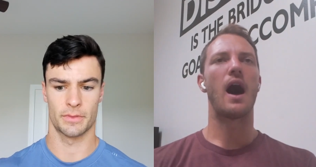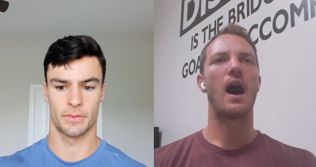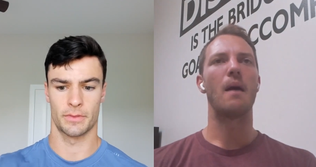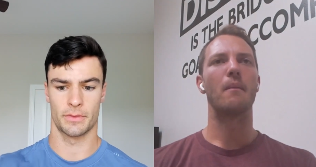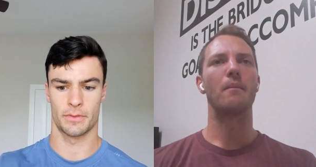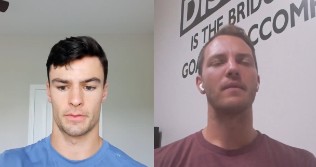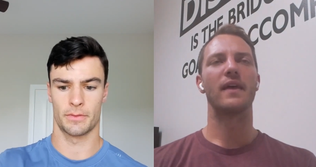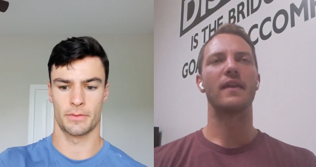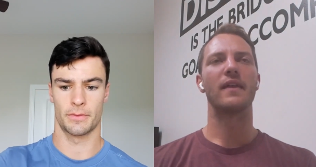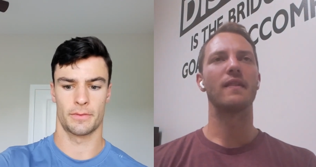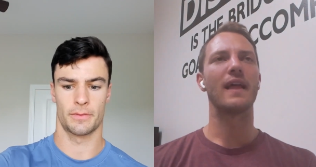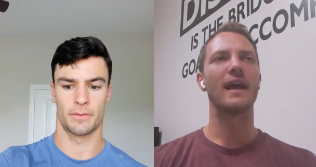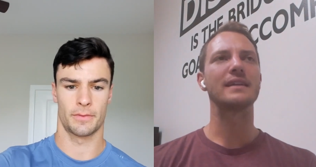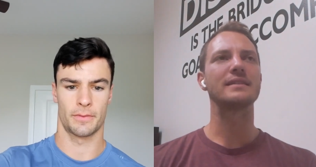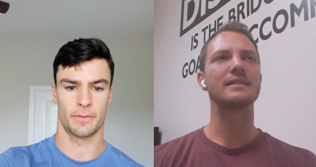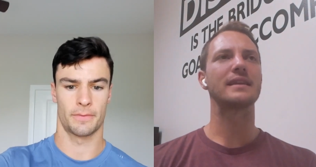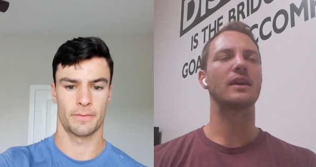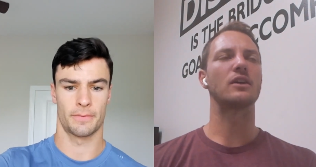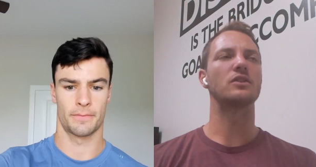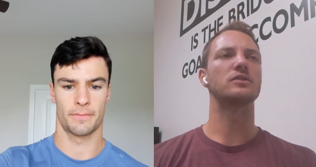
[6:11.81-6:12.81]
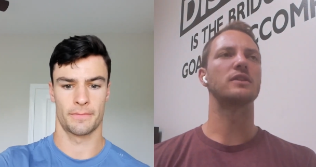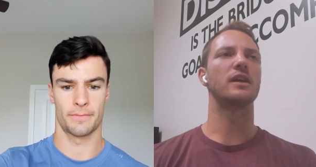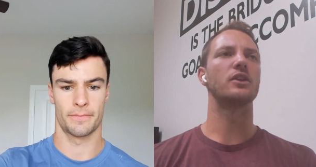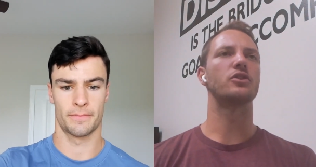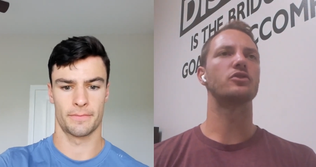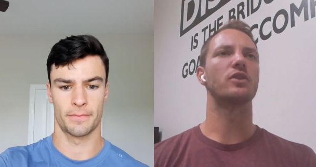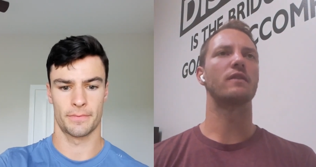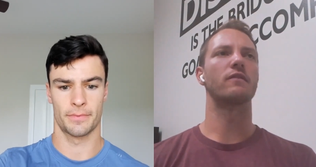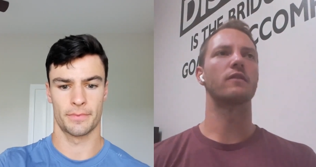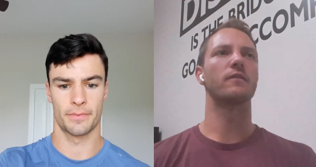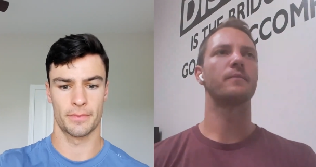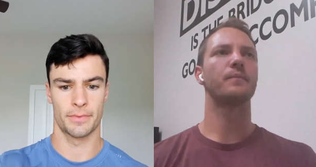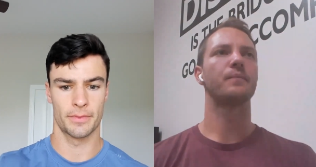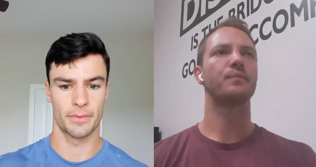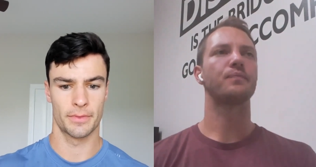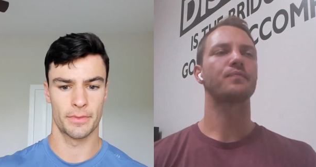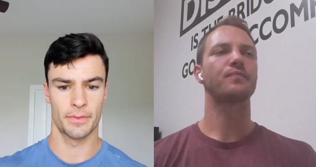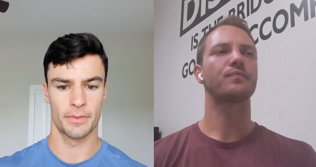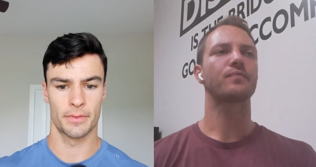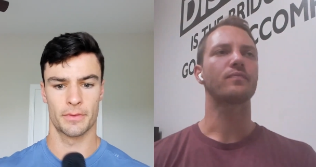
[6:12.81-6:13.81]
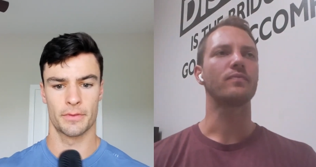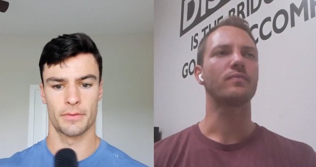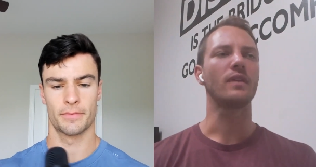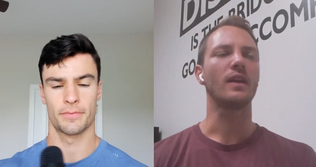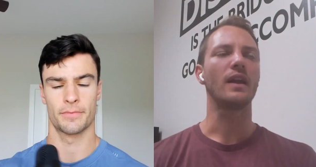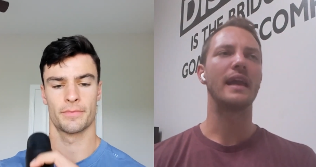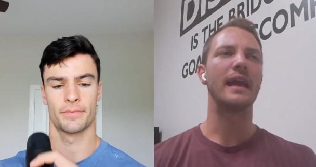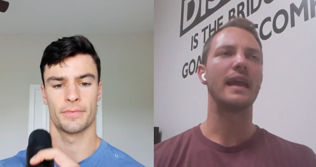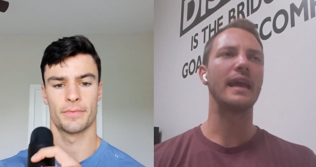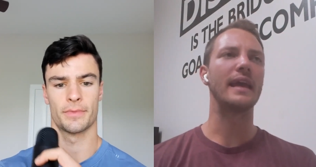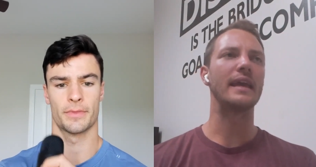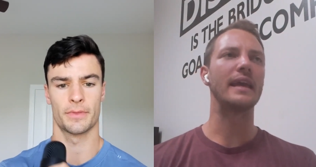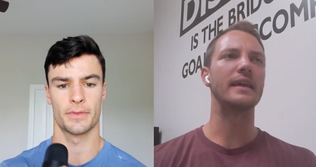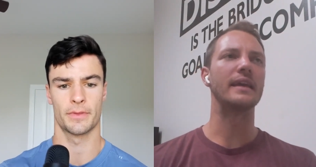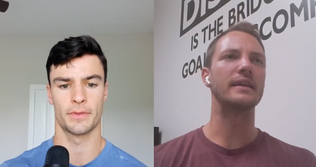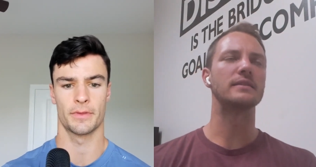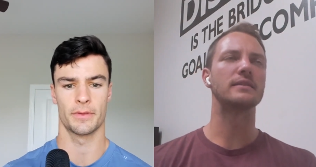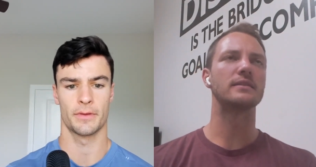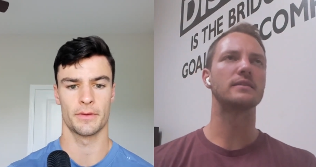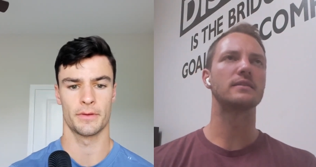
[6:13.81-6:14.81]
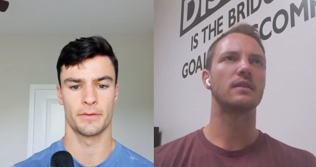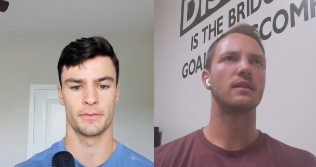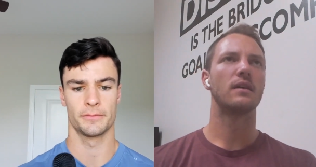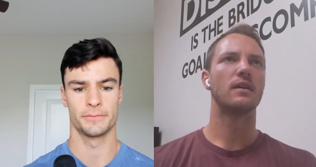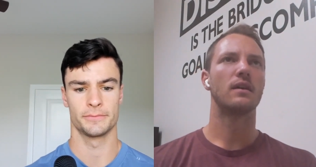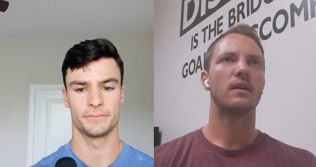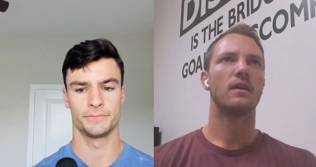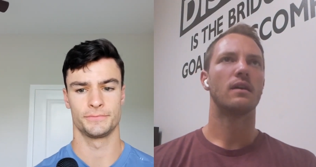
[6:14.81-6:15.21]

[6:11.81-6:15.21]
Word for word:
Speaker 1: Um, and the last thing I'll say, Trevor, is